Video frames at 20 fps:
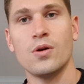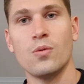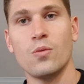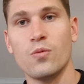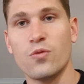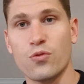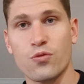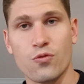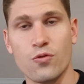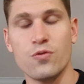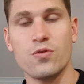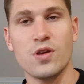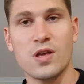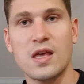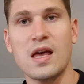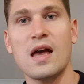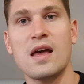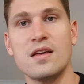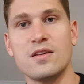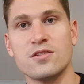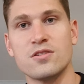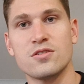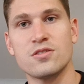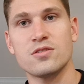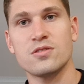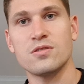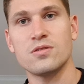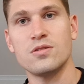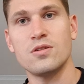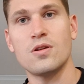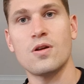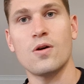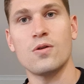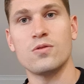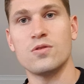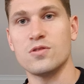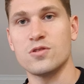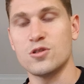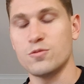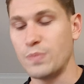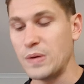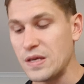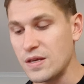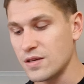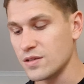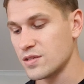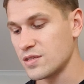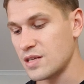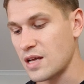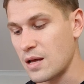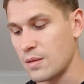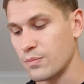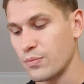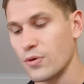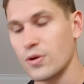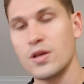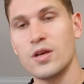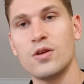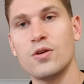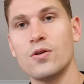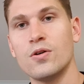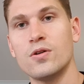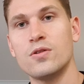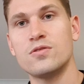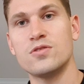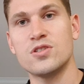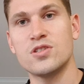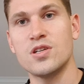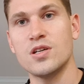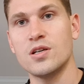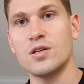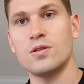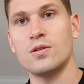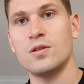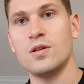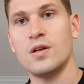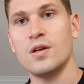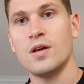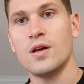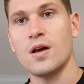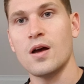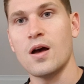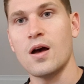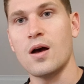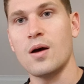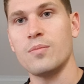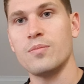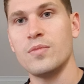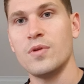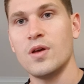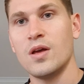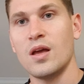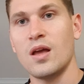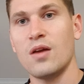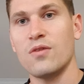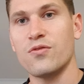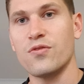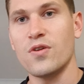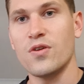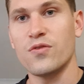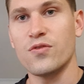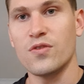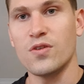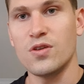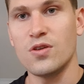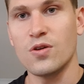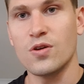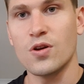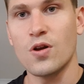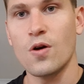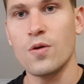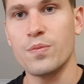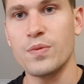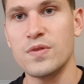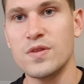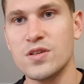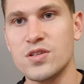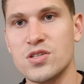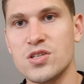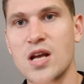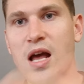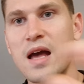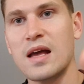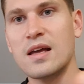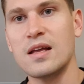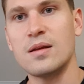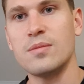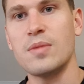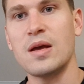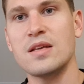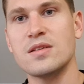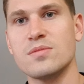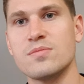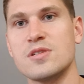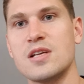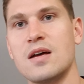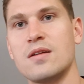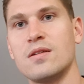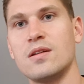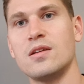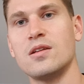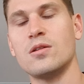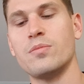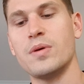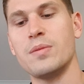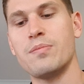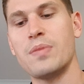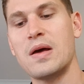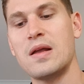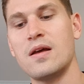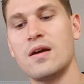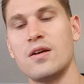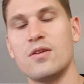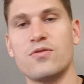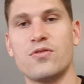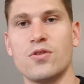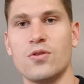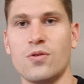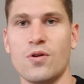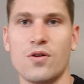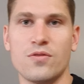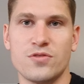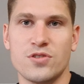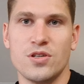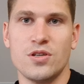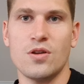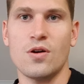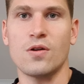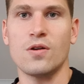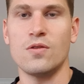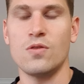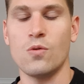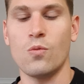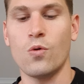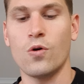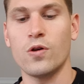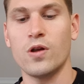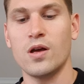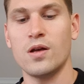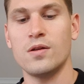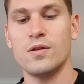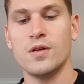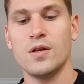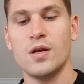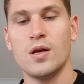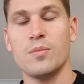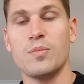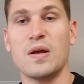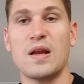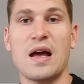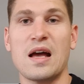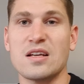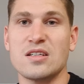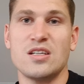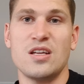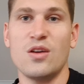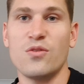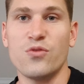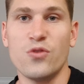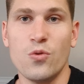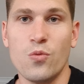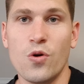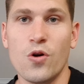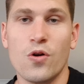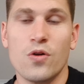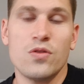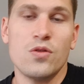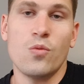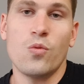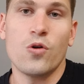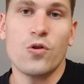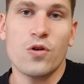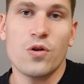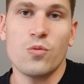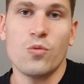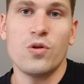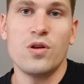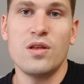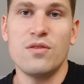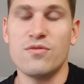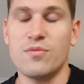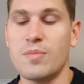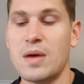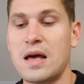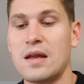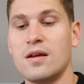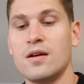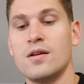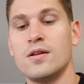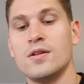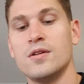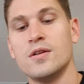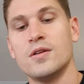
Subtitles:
through the case. You know, the speakers sound pretty good still. If you can open this jack and it makes them sound a little bit better if you're obviously not in the water, but actually if you were in the water it wouldn't even matter.